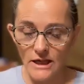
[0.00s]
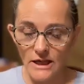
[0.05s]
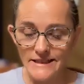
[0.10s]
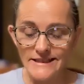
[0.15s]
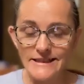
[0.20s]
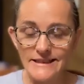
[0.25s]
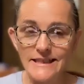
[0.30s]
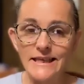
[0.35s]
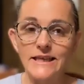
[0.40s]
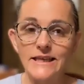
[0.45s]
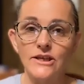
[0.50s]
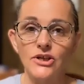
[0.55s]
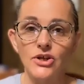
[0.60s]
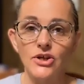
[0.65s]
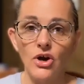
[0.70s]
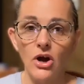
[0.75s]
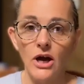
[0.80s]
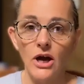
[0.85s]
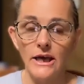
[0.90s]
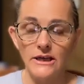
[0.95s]
not seek
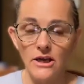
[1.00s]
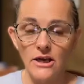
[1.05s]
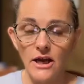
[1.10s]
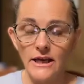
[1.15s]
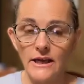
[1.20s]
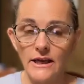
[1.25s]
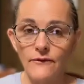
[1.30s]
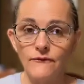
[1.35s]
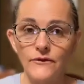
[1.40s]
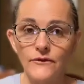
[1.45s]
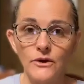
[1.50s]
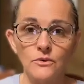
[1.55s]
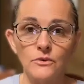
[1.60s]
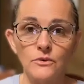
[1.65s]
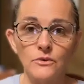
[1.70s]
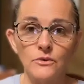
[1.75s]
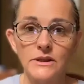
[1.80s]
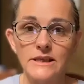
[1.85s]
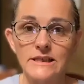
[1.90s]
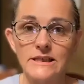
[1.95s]
God, not get
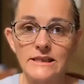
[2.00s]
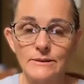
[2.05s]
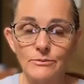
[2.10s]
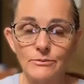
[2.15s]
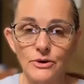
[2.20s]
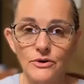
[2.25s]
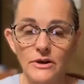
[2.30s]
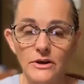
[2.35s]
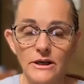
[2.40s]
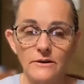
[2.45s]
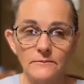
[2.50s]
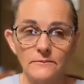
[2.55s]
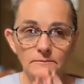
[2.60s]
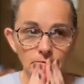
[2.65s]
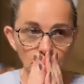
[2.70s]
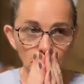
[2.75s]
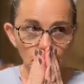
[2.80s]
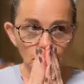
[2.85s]
filled with His Spirit